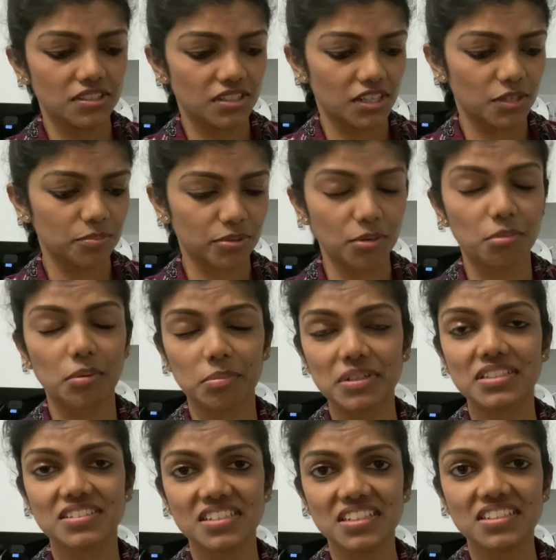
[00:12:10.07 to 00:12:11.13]
I'll probably
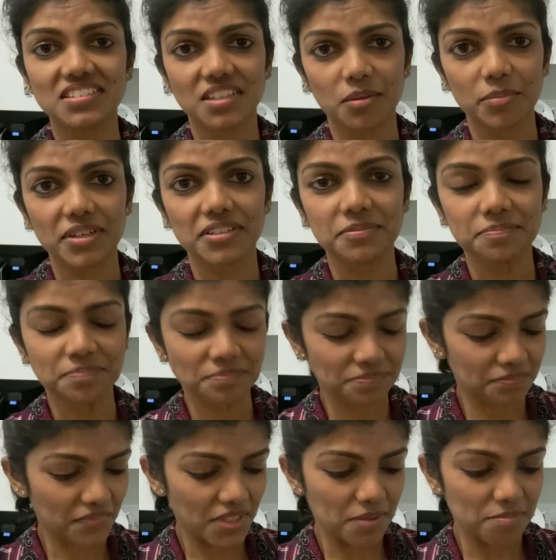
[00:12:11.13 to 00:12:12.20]
sneak some in.
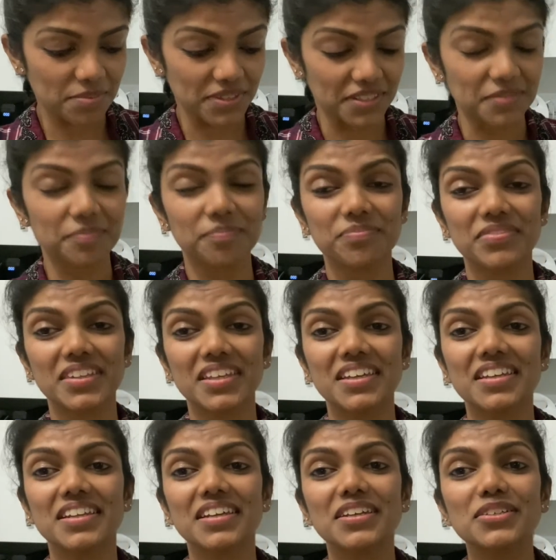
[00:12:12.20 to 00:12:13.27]
But
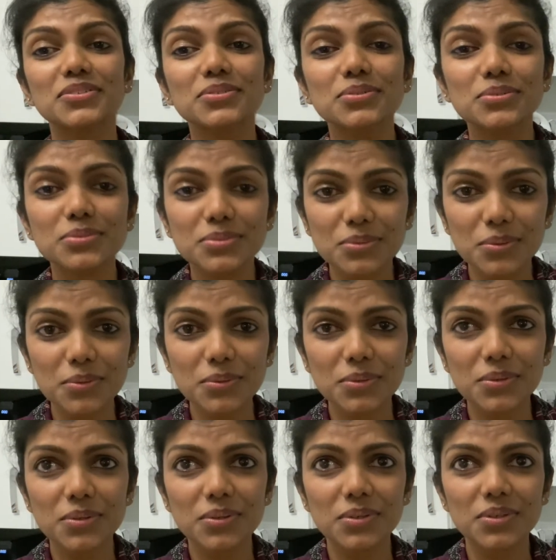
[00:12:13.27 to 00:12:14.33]
it is so
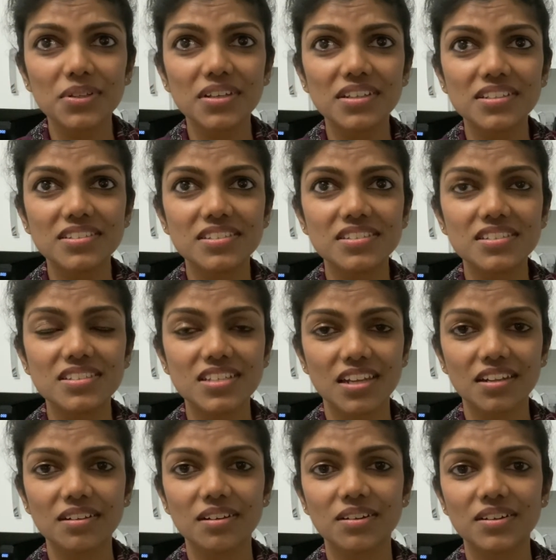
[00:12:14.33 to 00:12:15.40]
good. It's 10
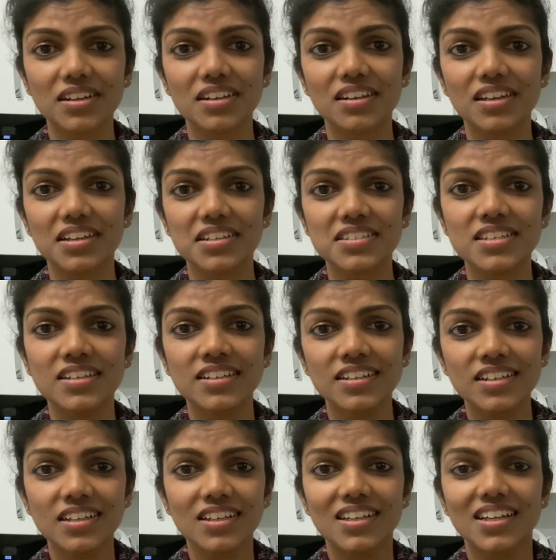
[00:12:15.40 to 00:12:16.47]
o'clock at night
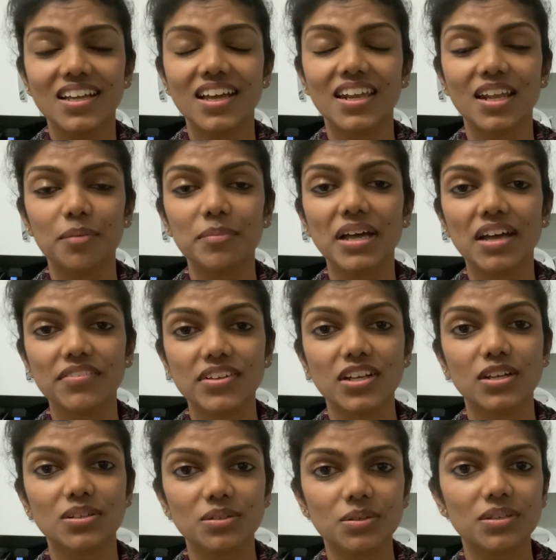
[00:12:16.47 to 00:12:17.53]
and I'm having
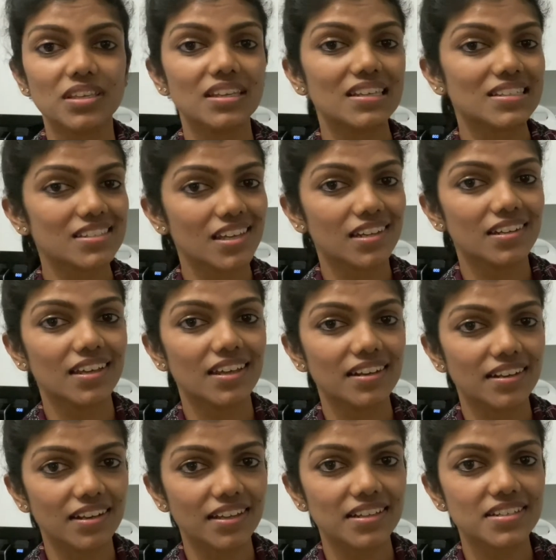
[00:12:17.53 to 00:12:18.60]
a cookie at 10 at
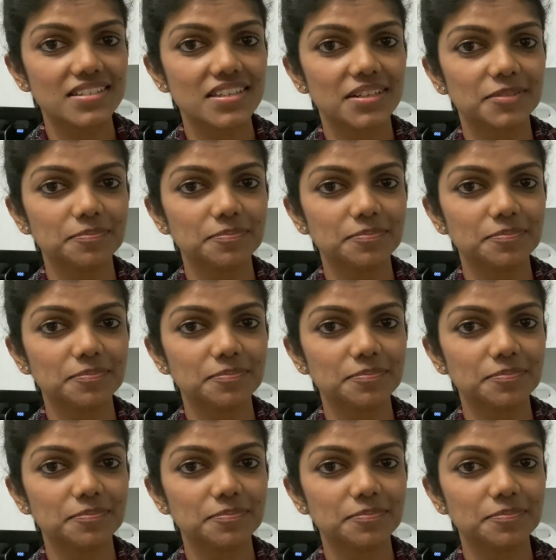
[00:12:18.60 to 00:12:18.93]
night.